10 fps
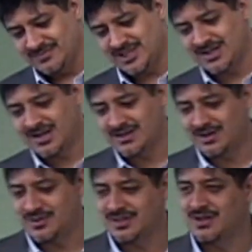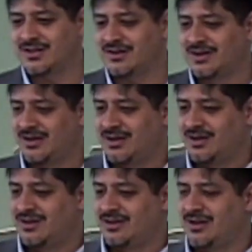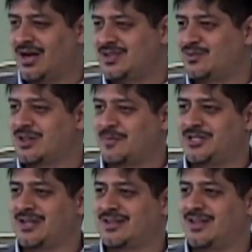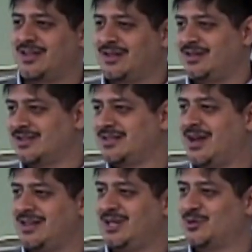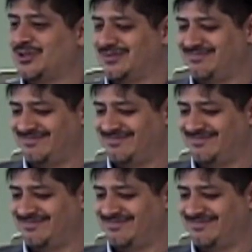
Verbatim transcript: See that? That was another God's arithmetic thing. Does not equal.